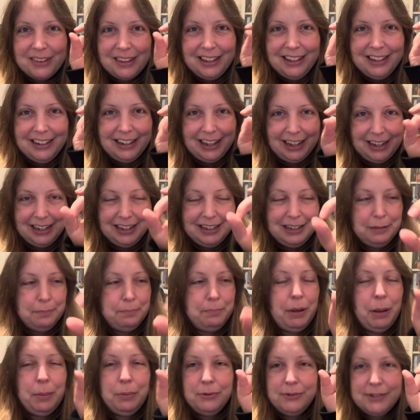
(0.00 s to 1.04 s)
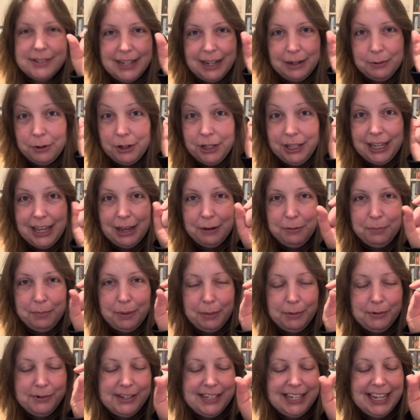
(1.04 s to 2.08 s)
like bubbles, like what you get with
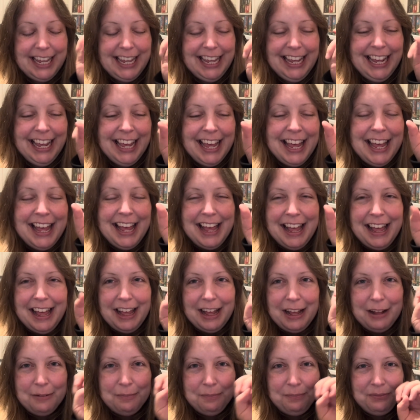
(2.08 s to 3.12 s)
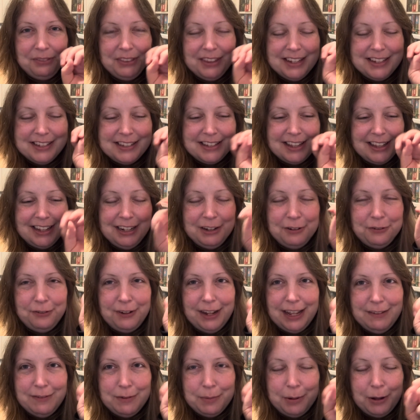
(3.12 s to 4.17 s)
bubble tea, so the little
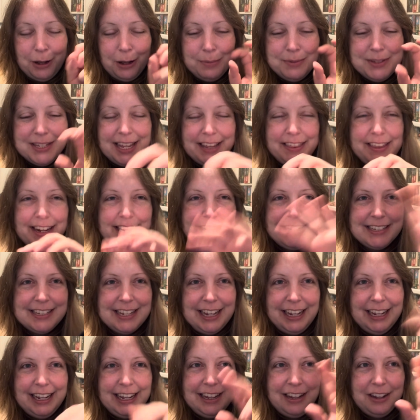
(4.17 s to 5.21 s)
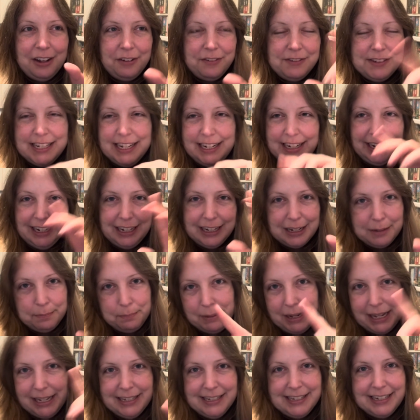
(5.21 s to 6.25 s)
flavor pops, and then it's like obviously like
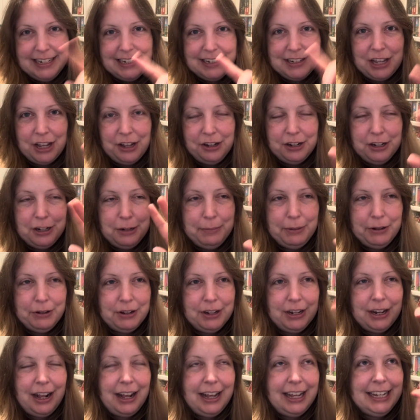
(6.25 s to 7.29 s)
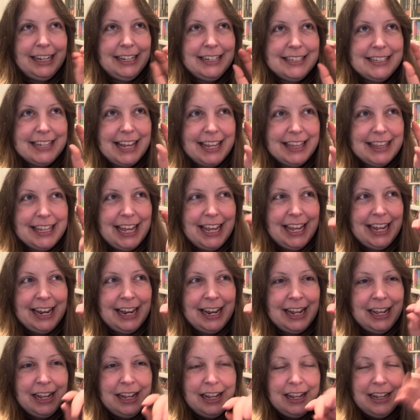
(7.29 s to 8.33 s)
blended coconut milk and ice, and
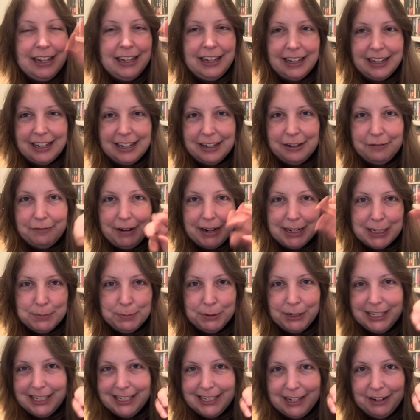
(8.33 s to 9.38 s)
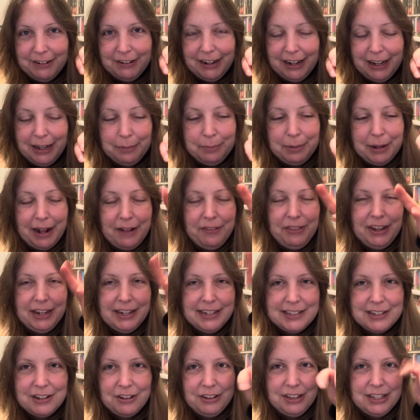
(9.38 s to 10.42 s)
then like a raspberry syrup, and then
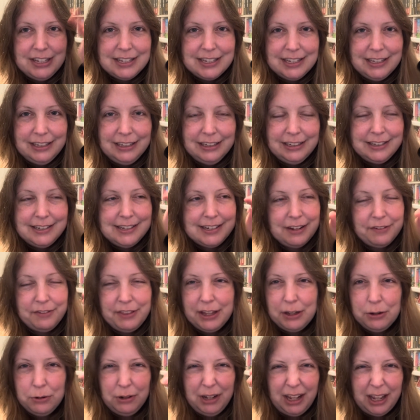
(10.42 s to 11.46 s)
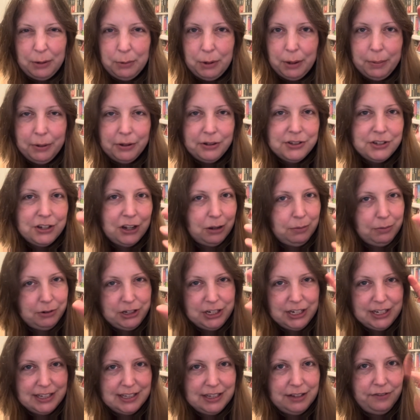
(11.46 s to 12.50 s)
it's got this stuff they call light whip on top,
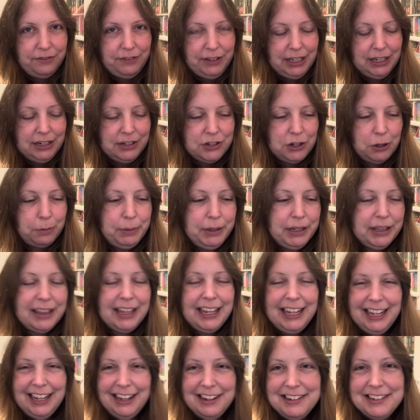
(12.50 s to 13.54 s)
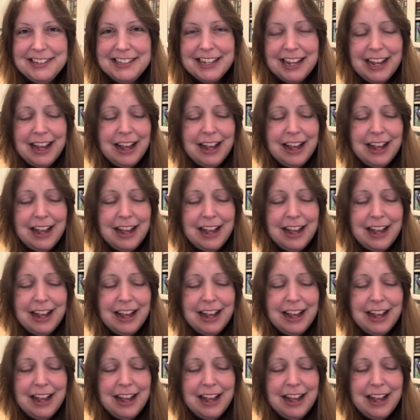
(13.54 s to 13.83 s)
which is the vegan topping they use.